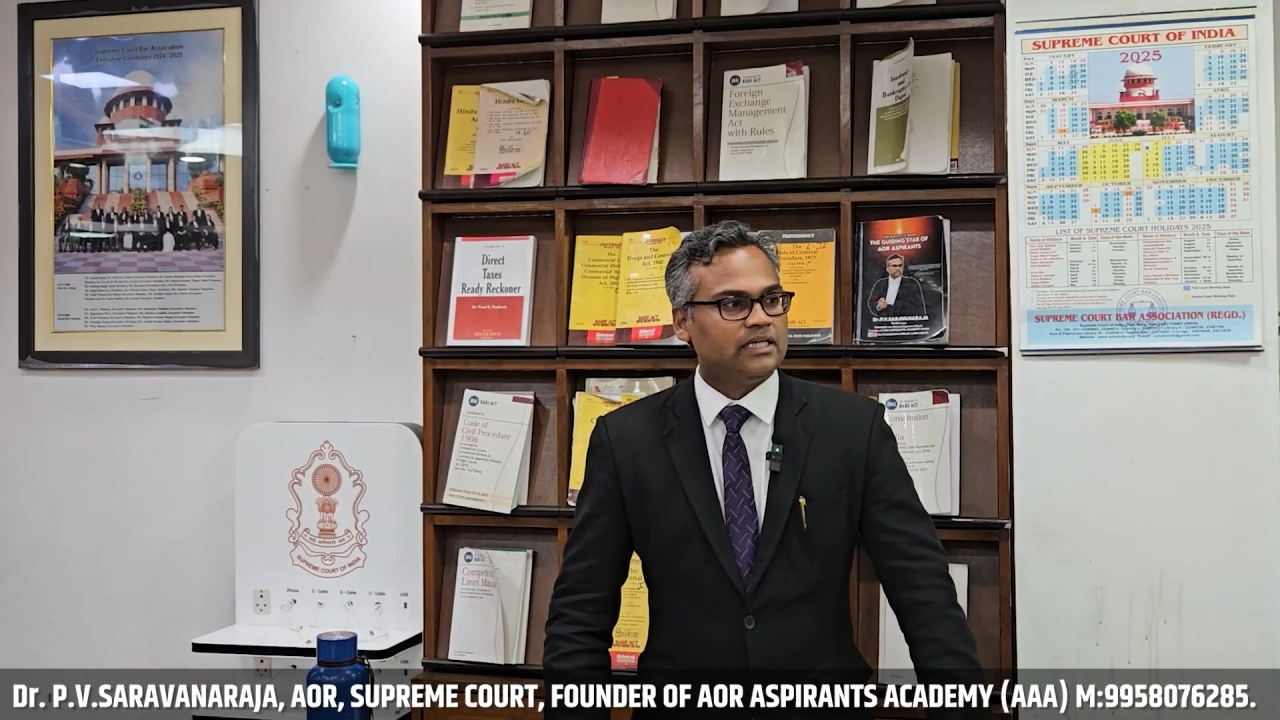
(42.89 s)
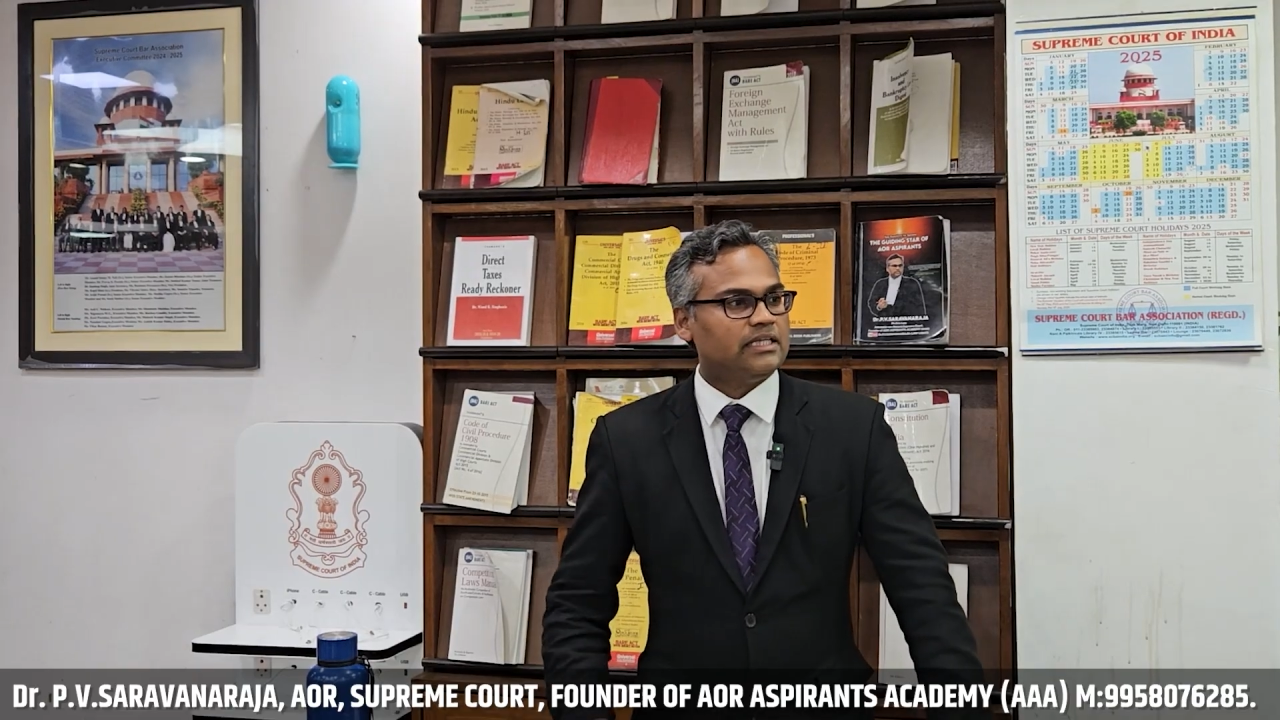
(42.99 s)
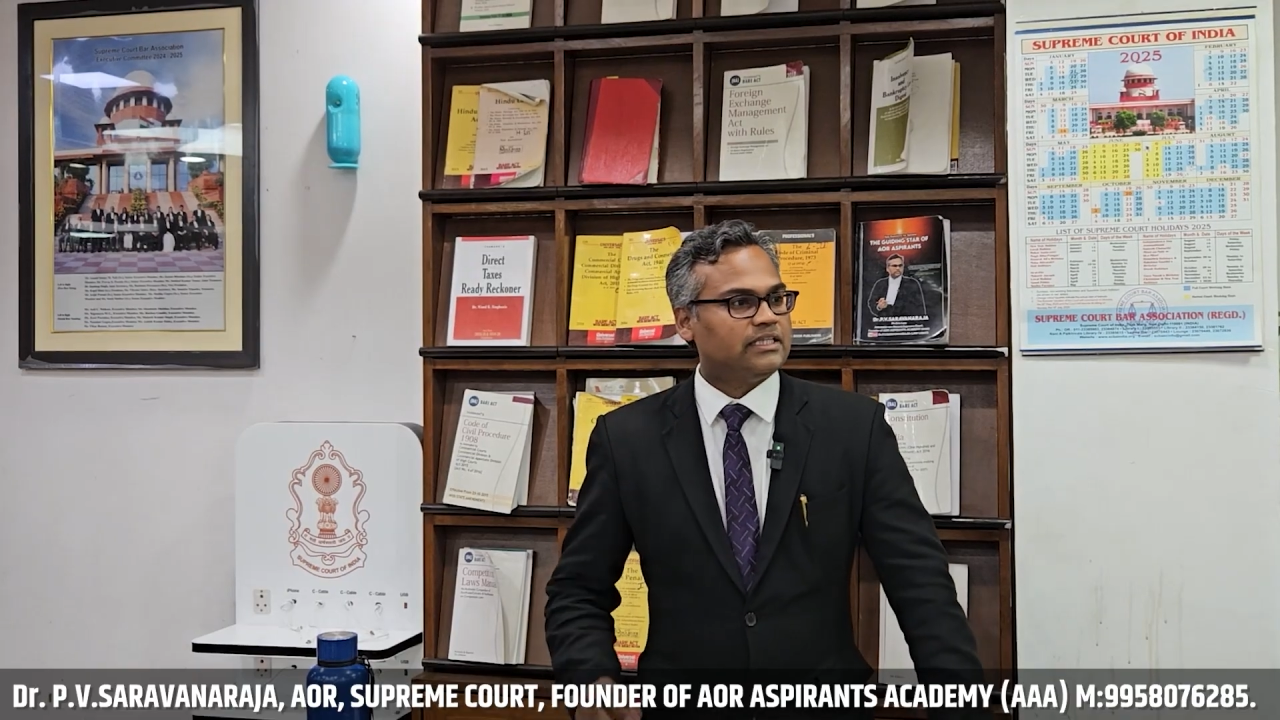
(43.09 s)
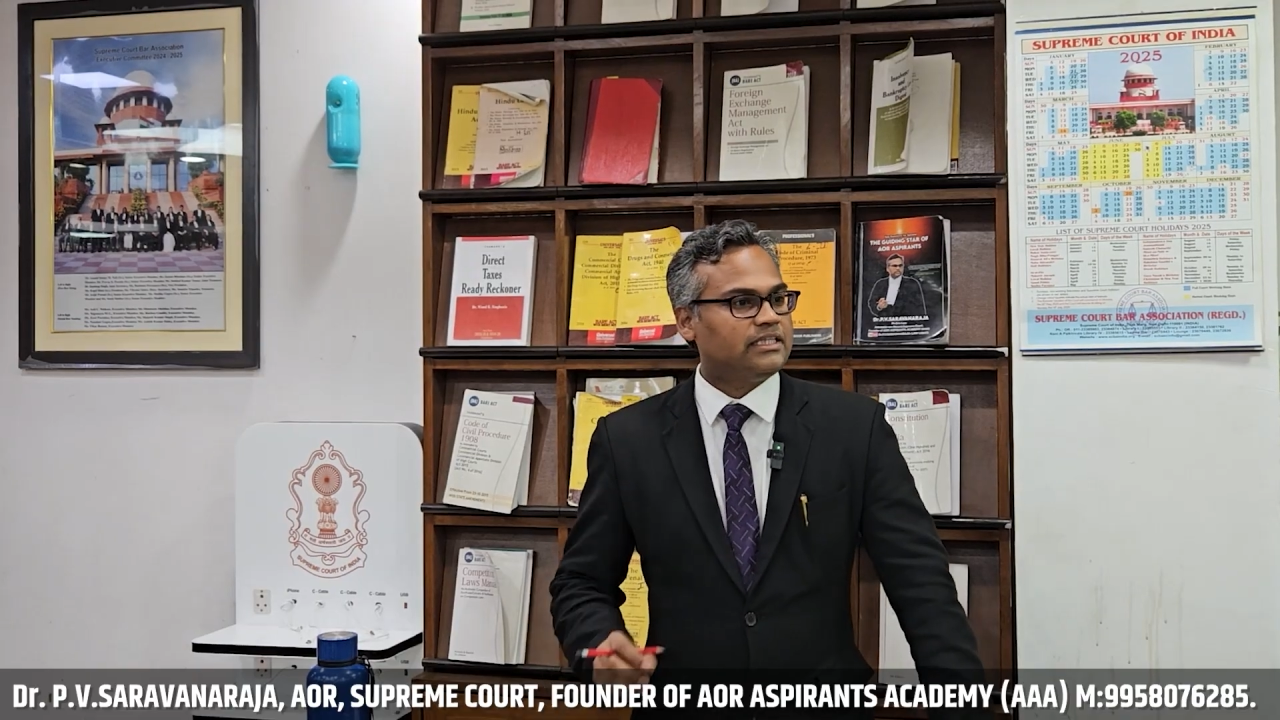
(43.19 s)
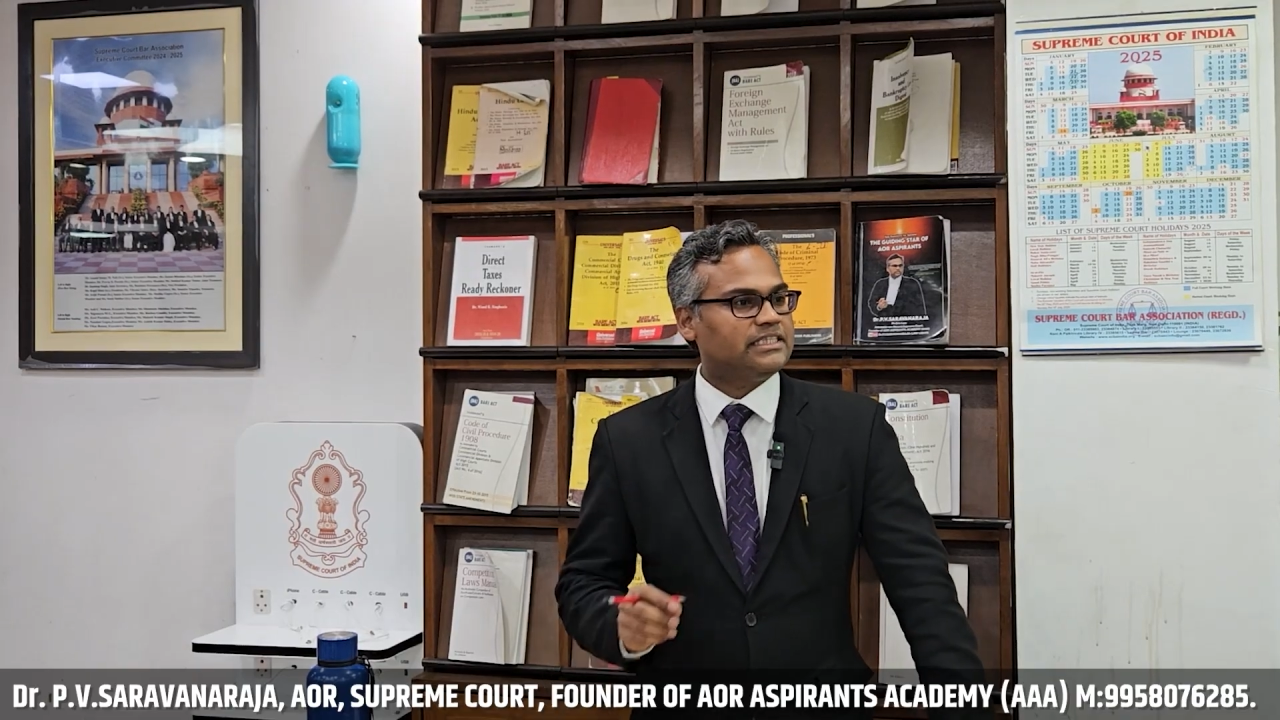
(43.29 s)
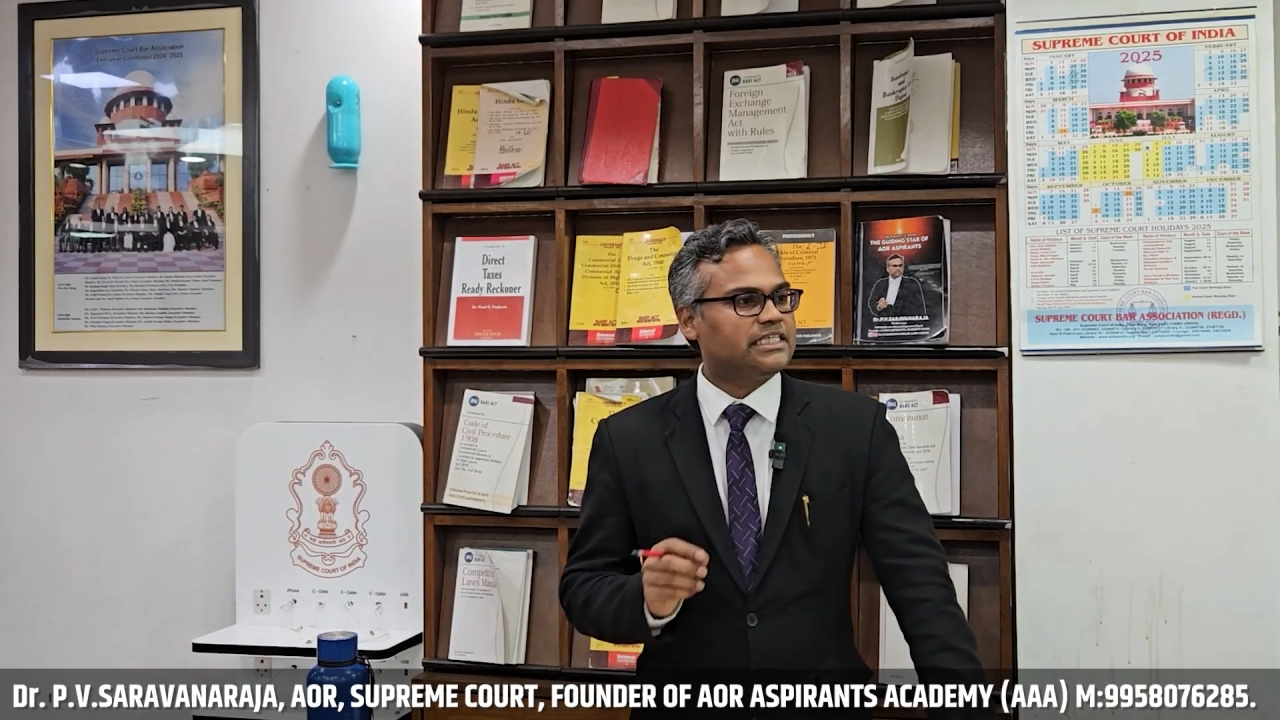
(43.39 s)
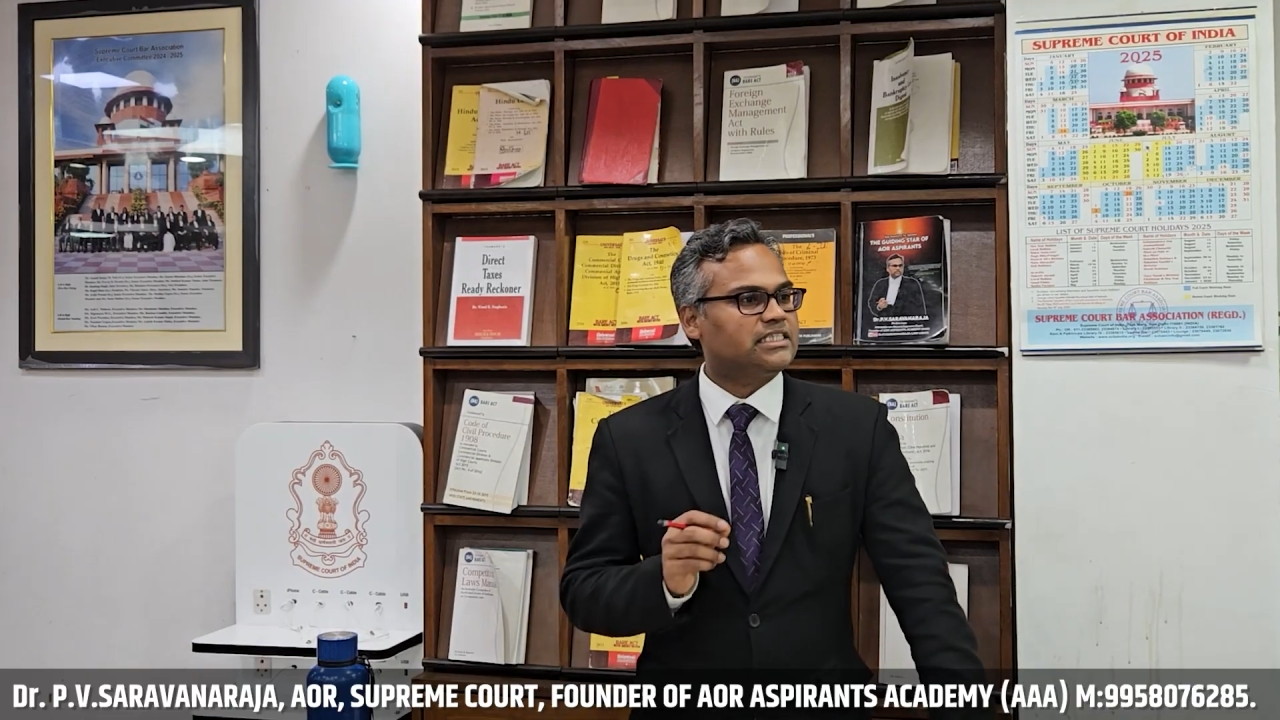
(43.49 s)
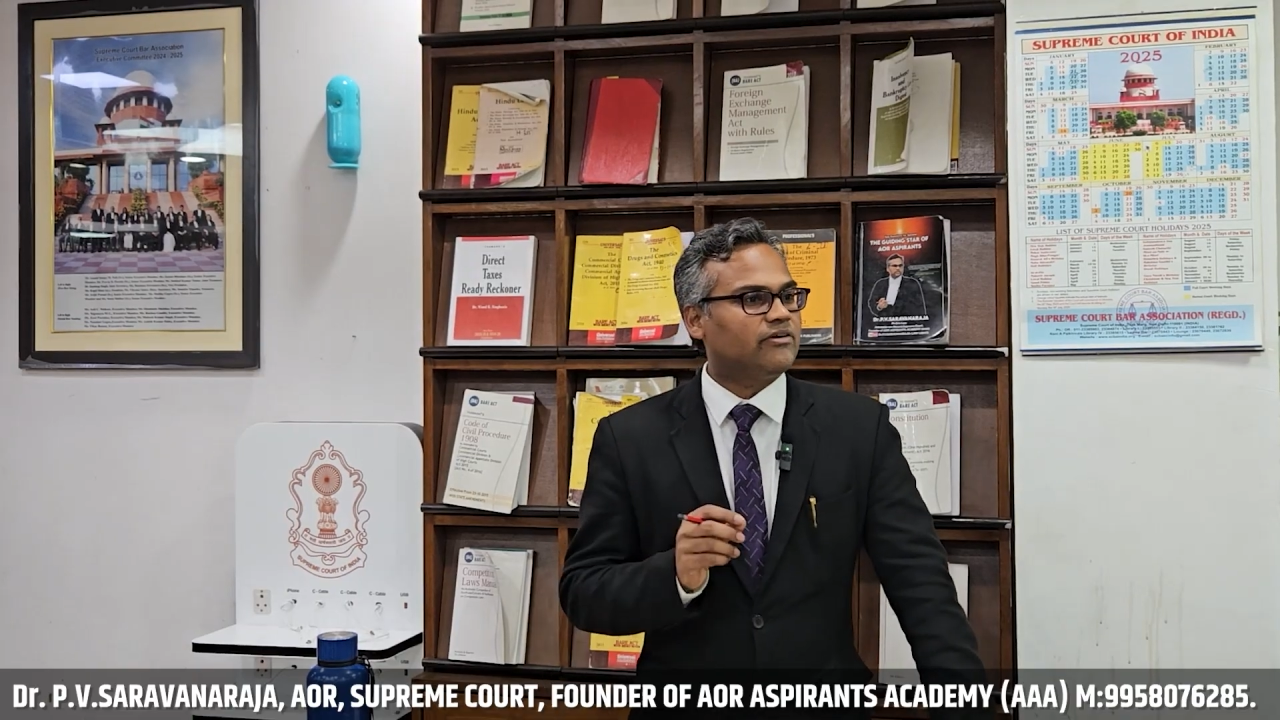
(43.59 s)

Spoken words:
This is